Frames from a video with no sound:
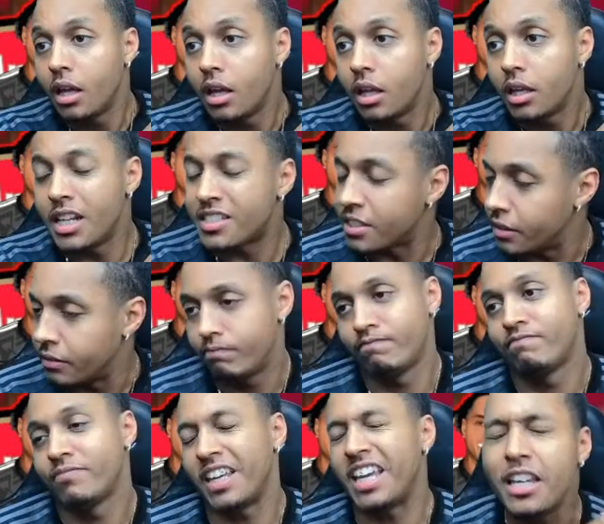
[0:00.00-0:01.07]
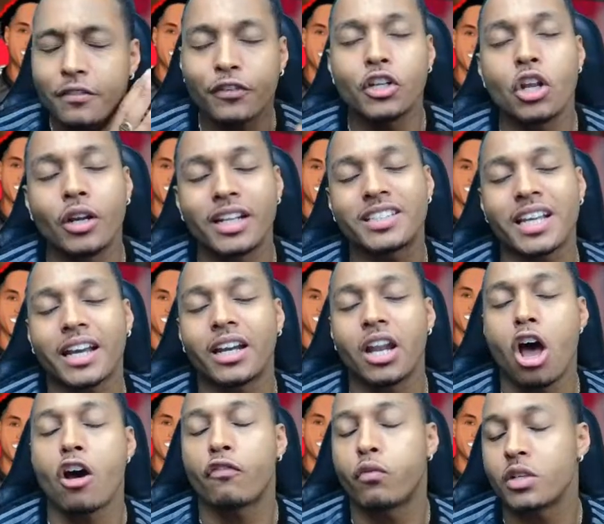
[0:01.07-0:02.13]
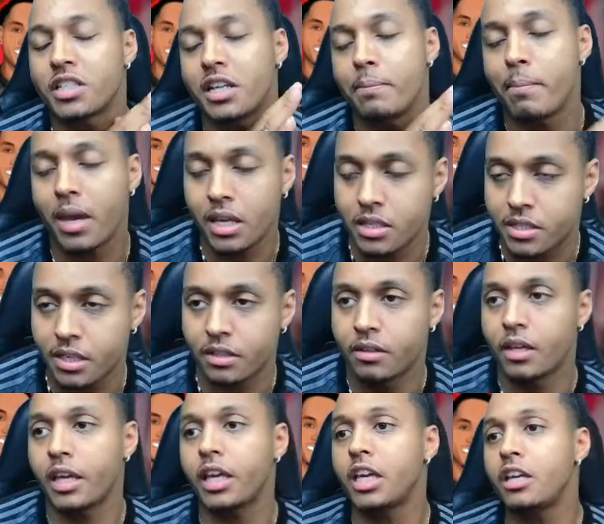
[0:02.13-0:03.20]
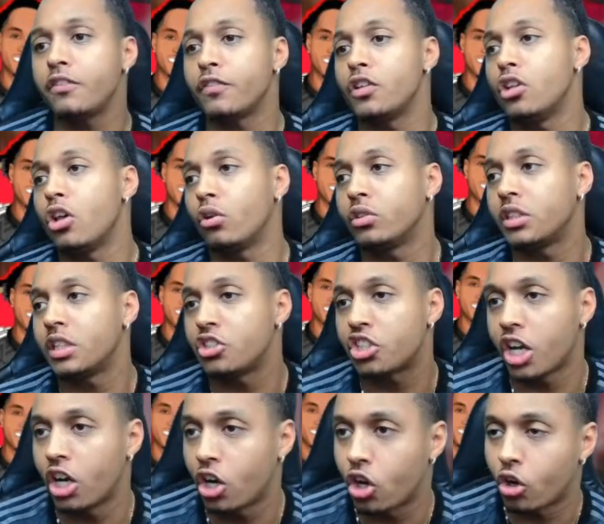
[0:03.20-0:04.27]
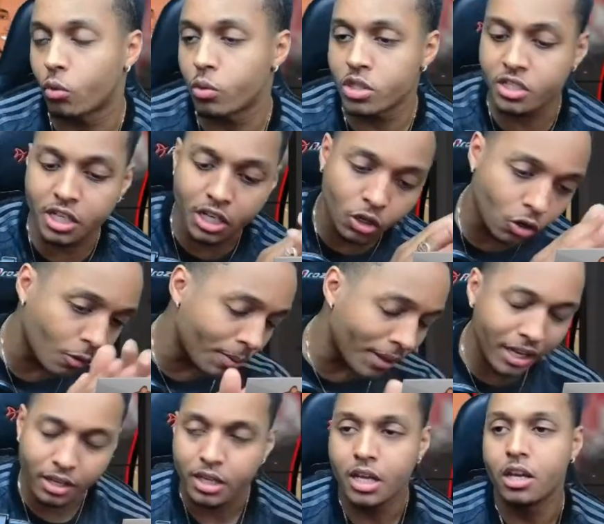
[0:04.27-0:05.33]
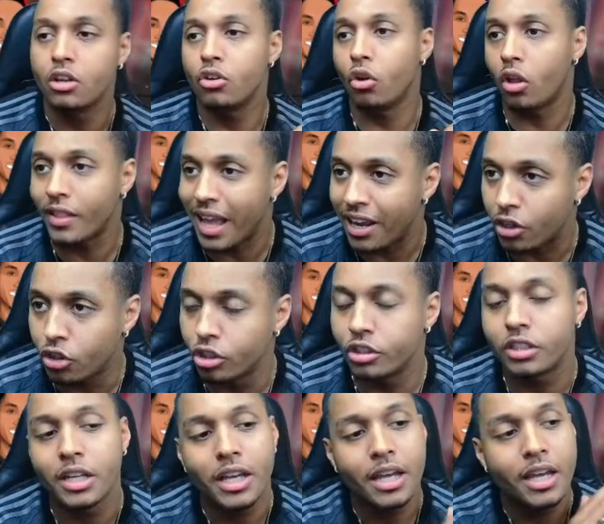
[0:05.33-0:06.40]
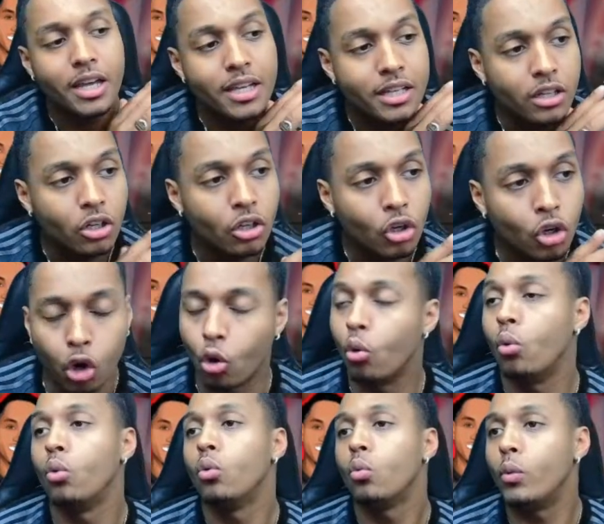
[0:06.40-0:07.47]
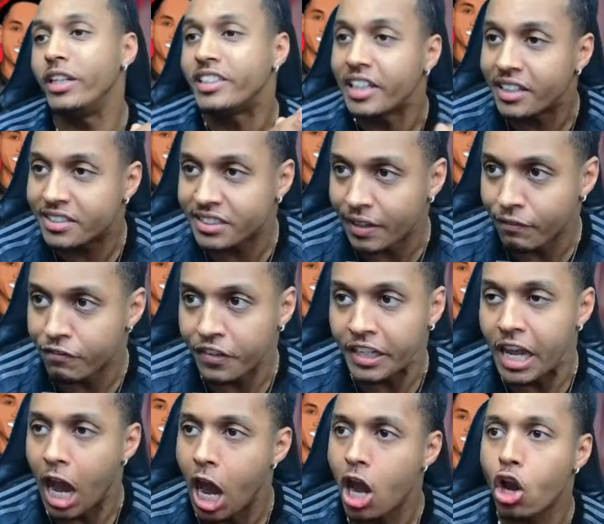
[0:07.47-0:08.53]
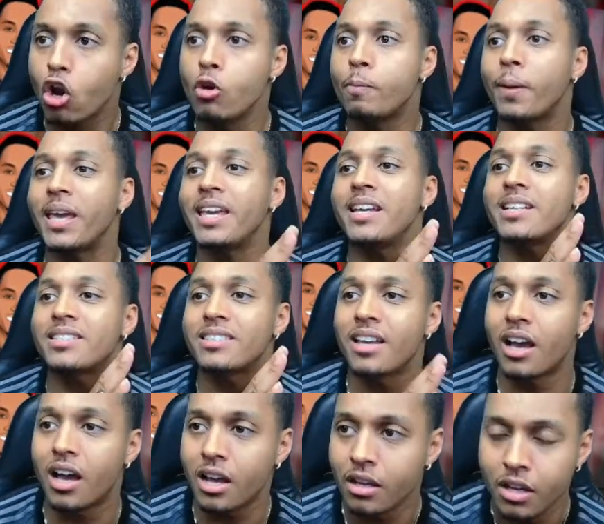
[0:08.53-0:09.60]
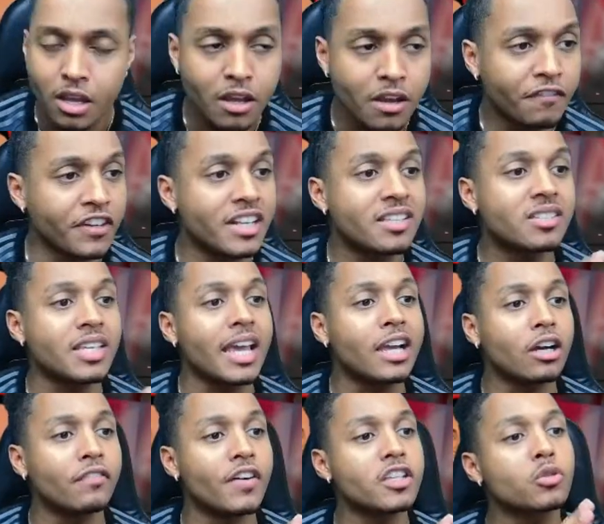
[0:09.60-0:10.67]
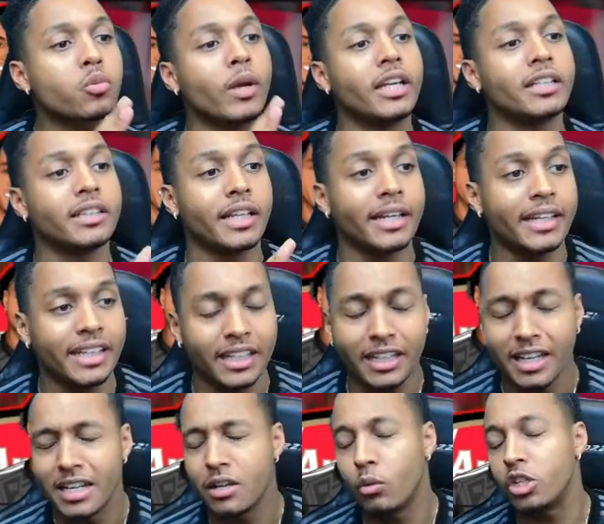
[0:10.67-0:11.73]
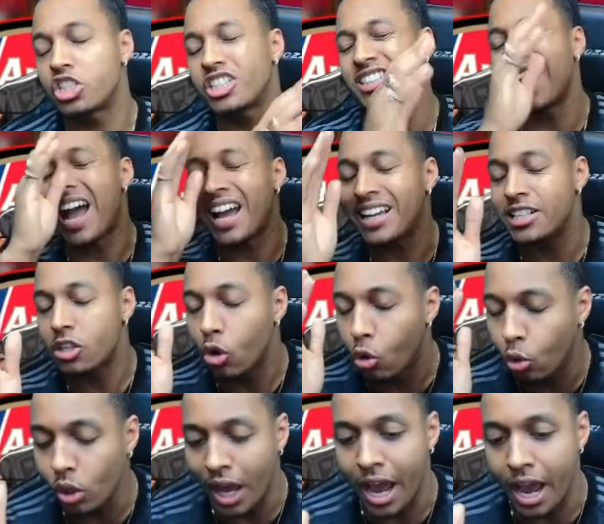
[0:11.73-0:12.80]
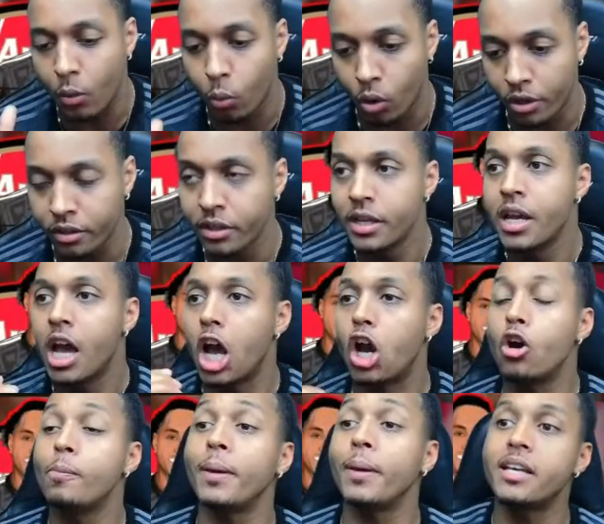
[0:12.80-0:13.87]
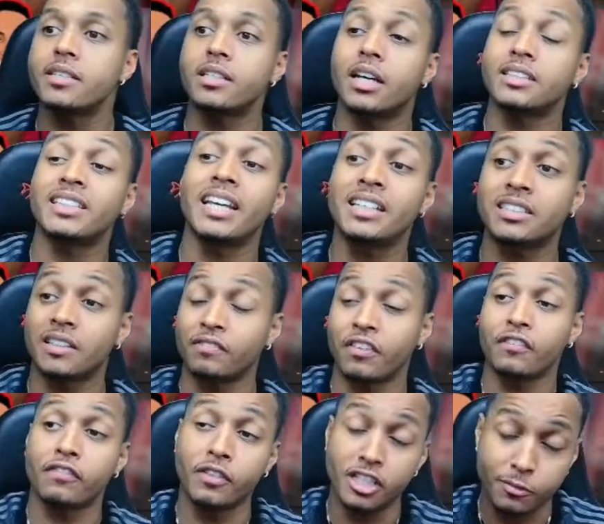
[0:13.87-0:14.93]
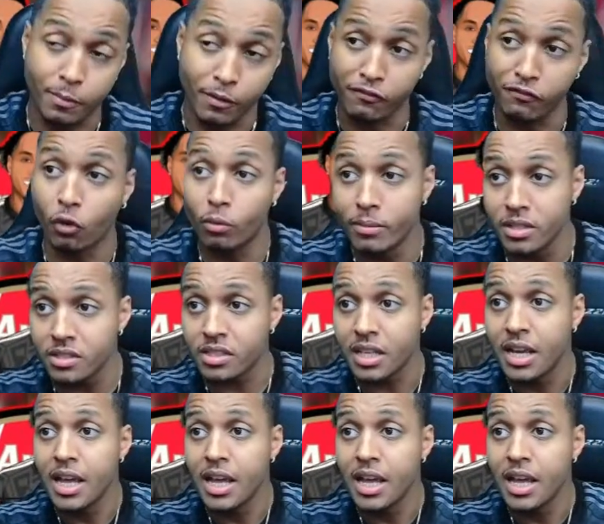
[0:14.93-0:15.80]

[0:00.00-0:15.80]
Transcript: listen, even though the second half wasn't amazing, even though Zinchenko was a little bit not that good, cool. We did something. I hope ESR, for the sake of us winning the league, which that is all I want, I hope ESR takes something from this performance